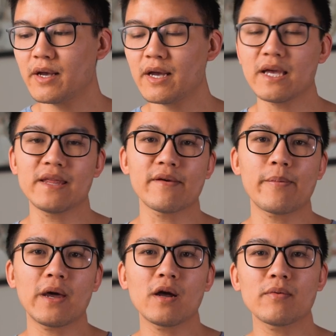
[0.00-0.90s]
And they have a
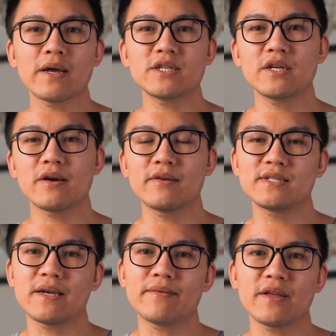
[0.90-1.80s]
payout ratio of
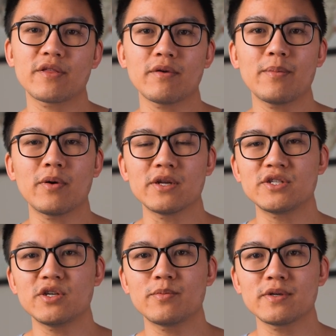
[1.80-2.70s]

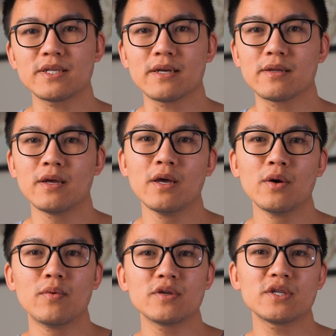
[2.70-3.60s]
73.2%,
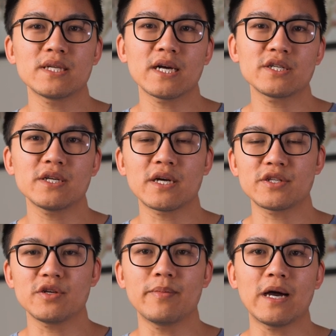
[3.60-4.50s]
which is actually not
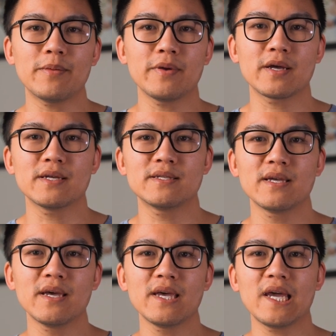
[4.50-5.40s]
too bad, because
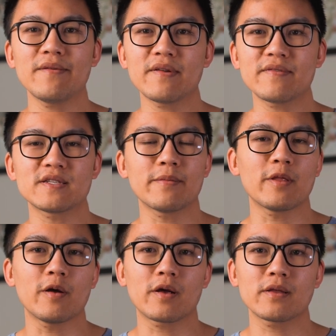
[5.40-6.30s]
even if some of
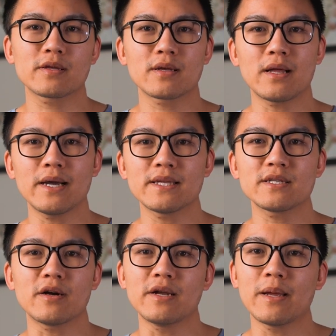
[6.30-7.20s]
their clients
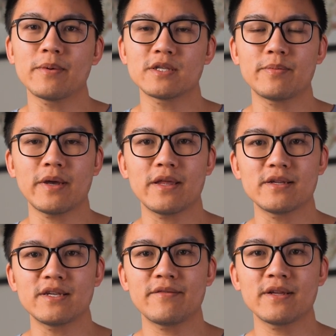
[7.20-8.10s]
aren't able to pay their
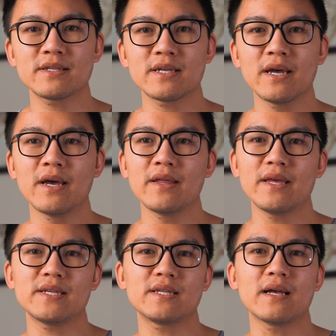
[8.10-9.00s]
dividends,
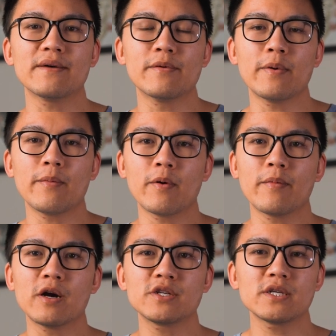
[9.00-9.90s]
they still have a bit more
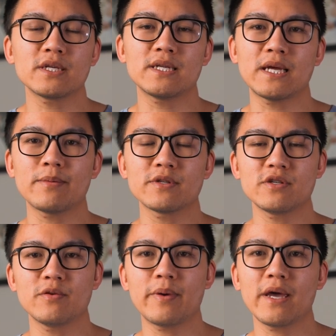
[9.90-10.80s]
margin and able
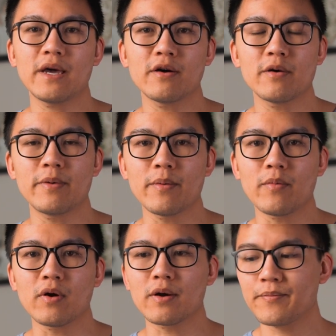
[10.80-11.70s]
to pay out a bit
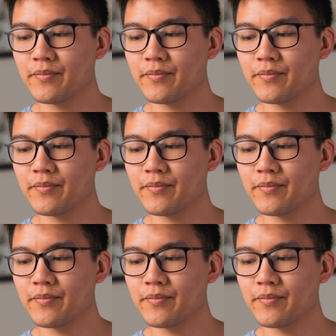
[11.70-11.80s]
more.